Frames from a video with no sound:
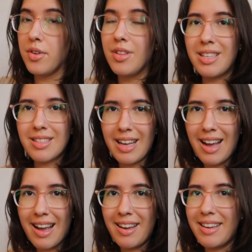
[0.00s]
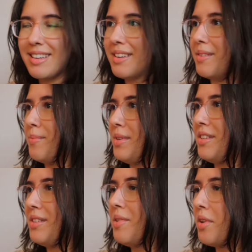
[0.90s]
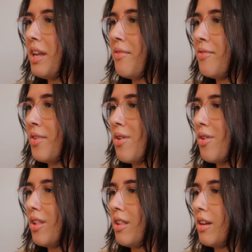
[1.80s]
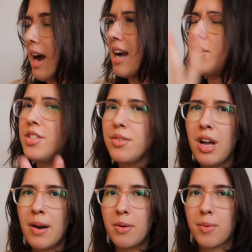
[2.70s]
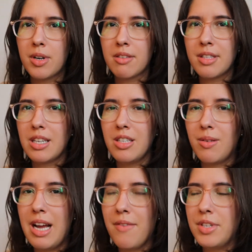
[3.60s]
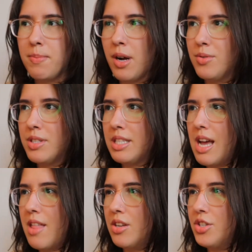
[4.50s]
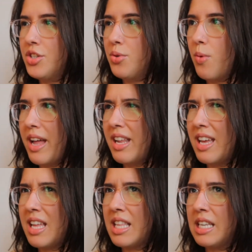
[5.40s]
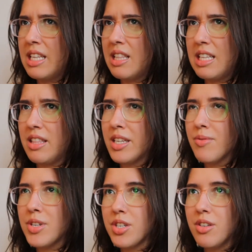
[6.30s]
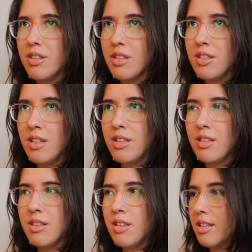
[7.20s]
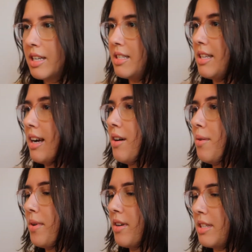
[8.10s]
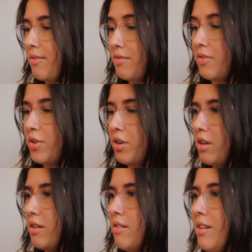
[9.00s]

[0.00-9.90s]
But look at that, beautiful. I just don't know how it works. Like, do I have to post it and then duet it and then delete the original? Like, is that how it works? I've never done it.